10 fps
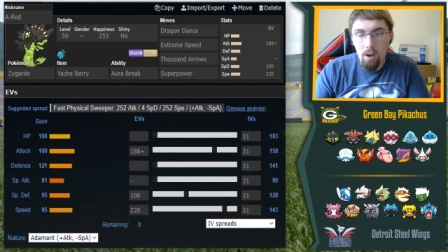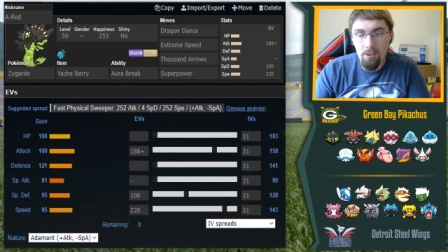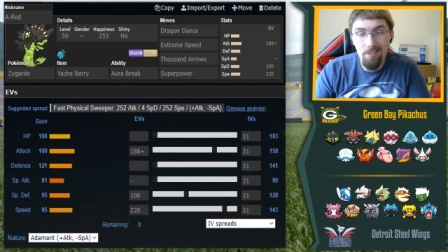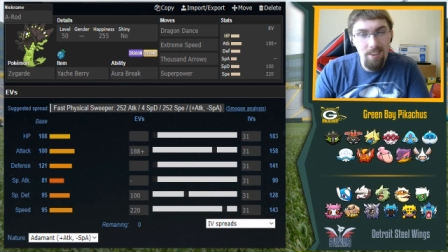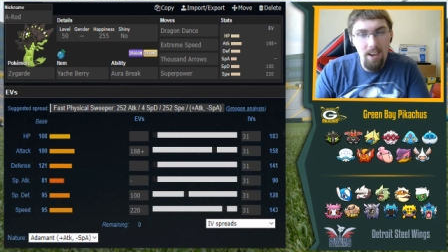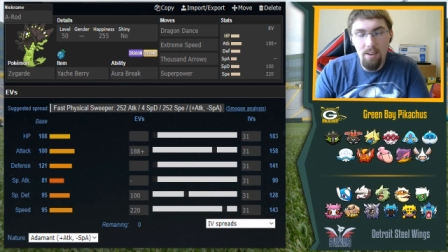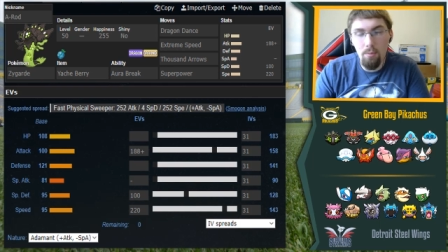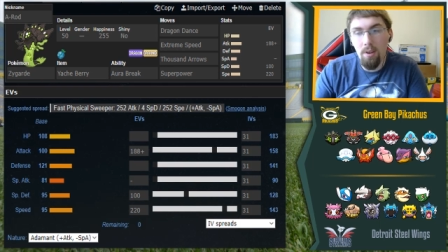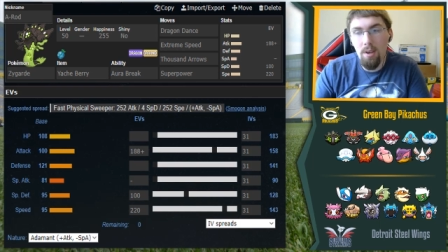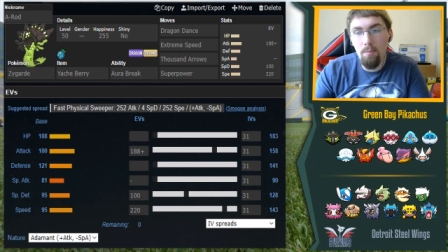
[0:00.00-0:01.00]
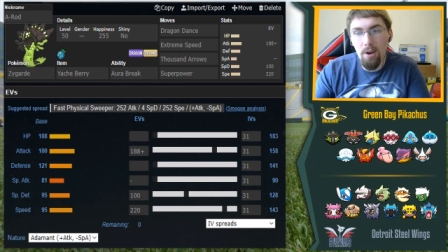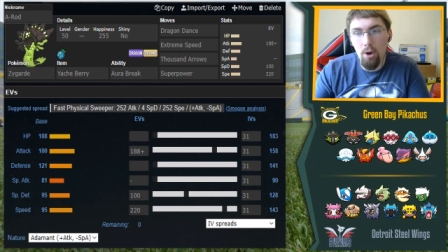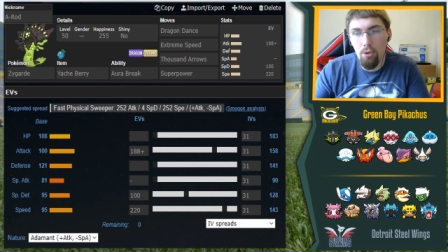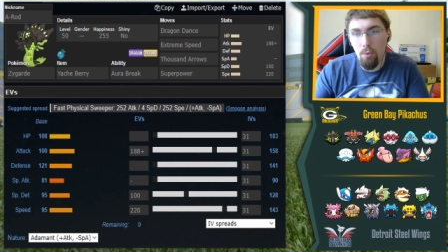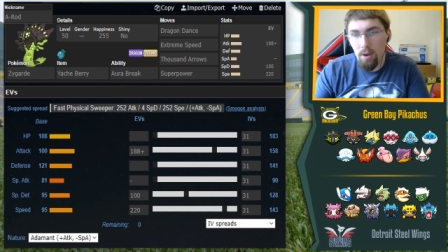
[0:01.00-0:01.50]
Just in case. Well, he'd bring
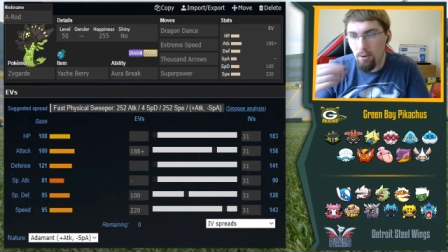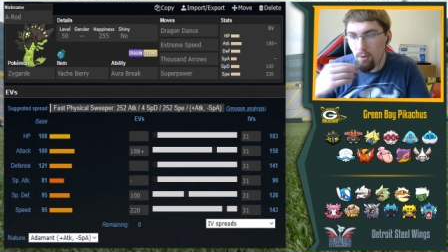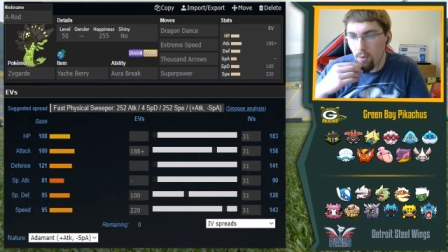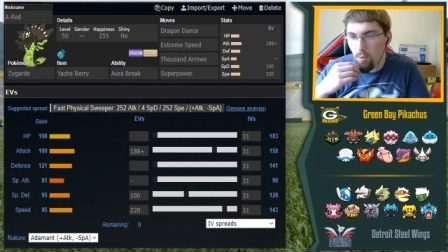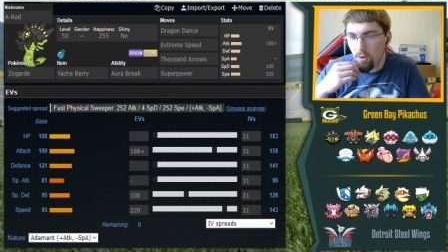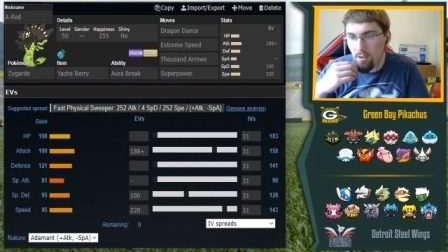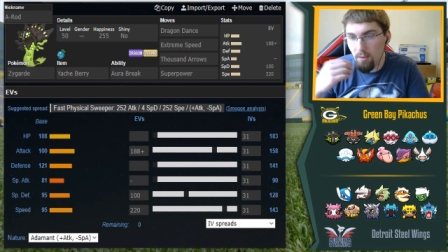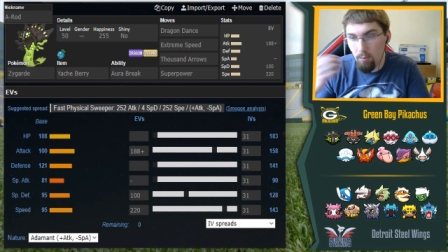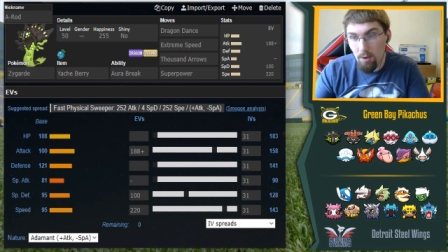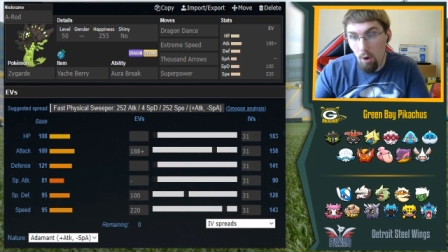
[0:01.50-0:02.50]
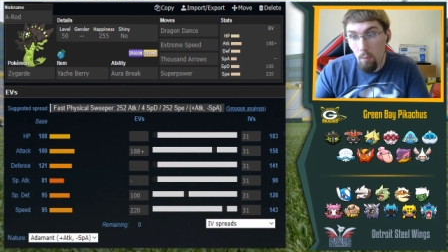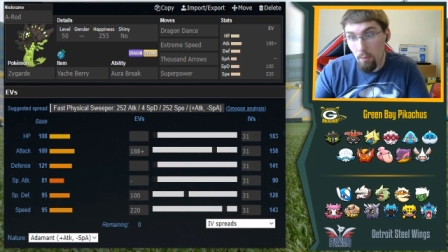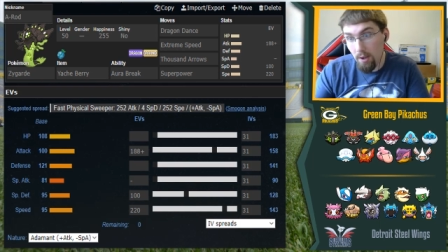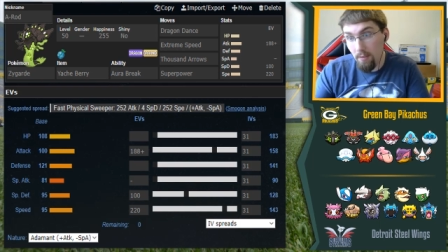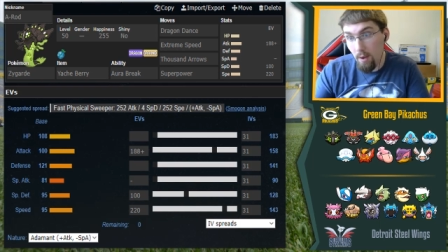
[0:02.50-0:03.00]
Earthquake too, because if we don't
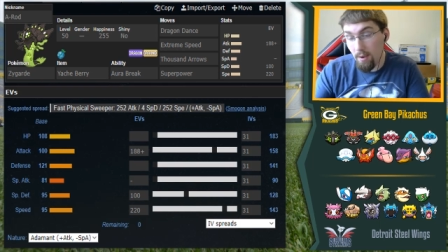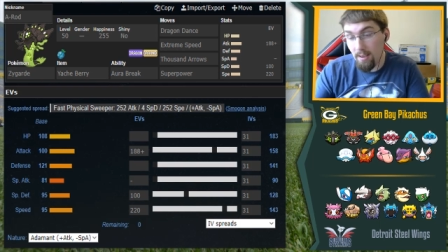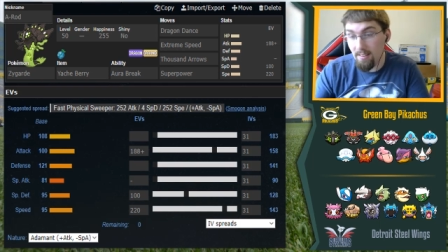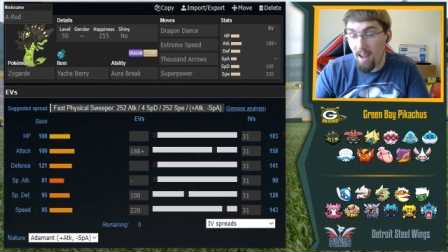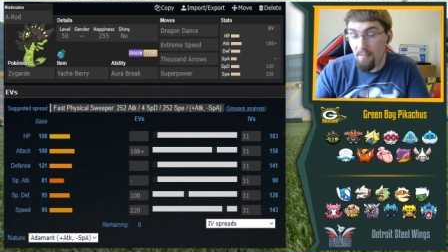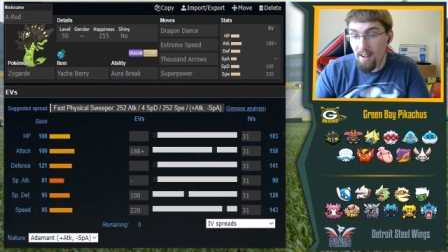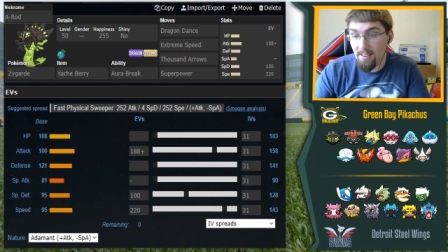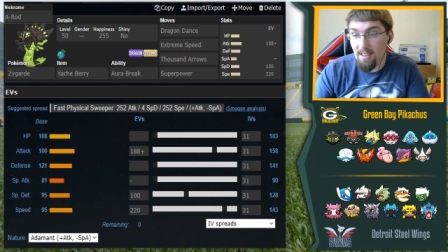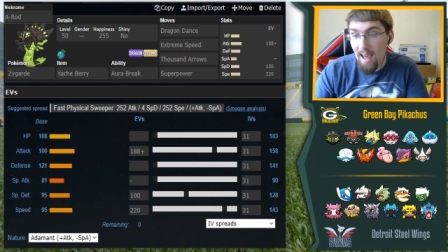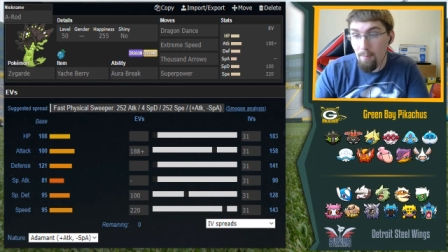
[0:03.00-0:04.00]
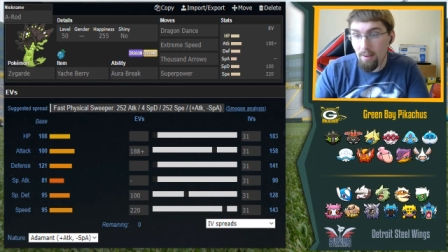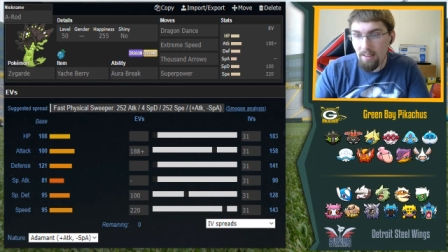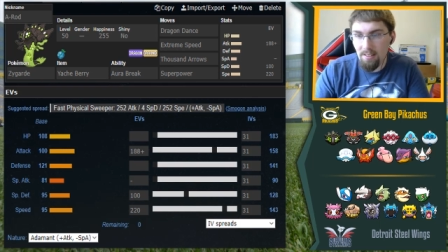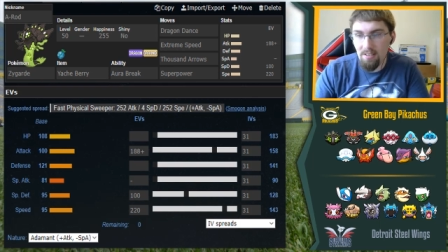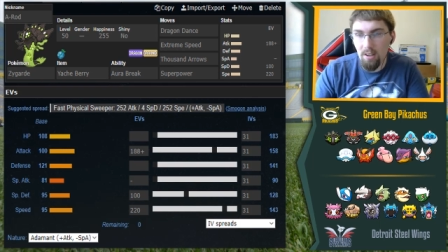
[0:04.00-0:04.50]
bring it that way, he's got that stab
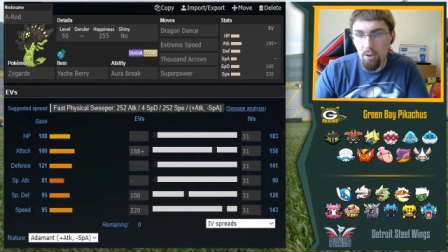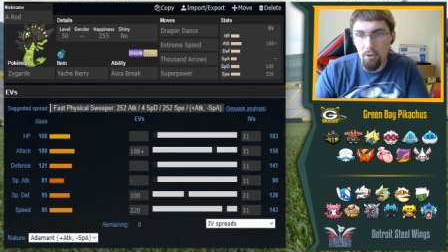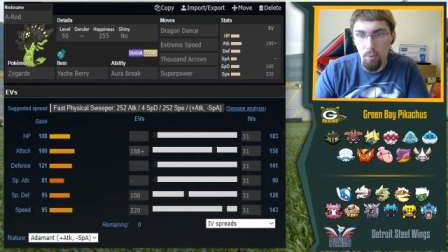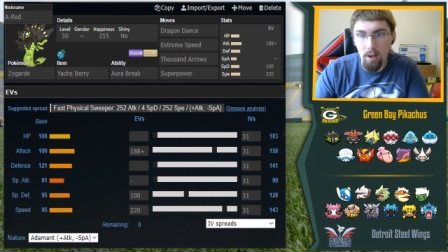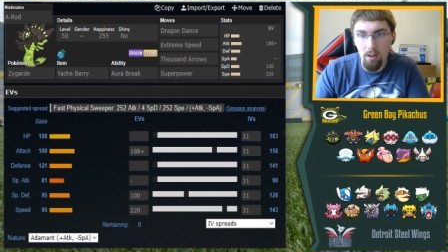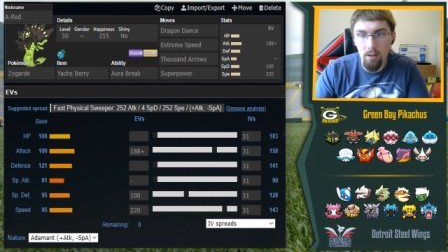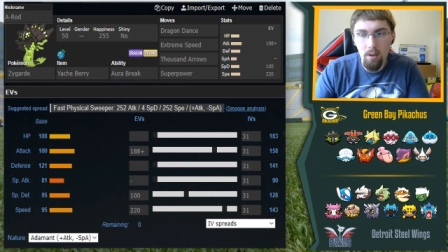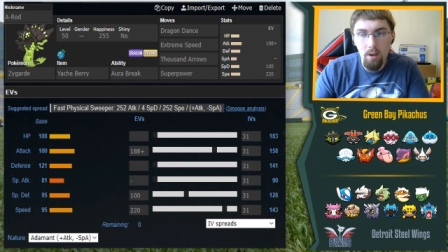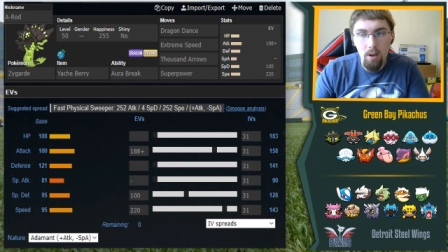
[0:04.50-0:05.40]
at least still as well.